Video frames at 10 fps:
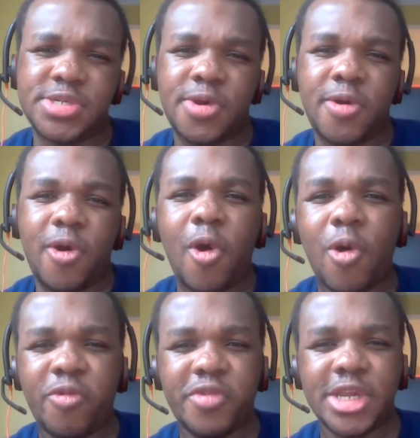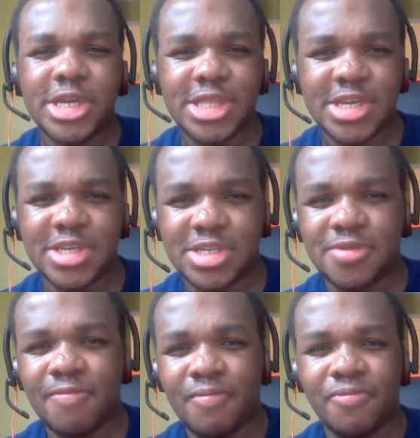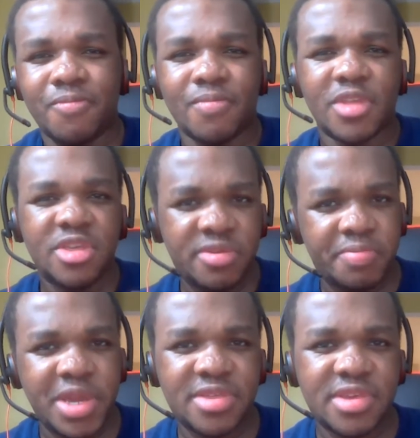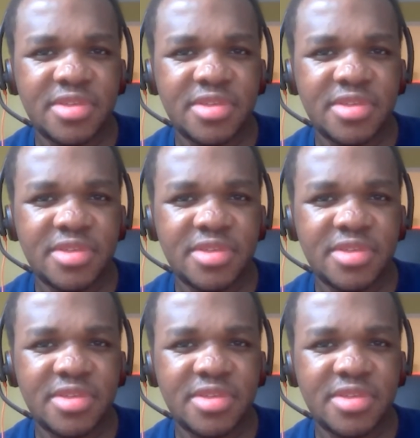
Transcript: So hopefully this speaks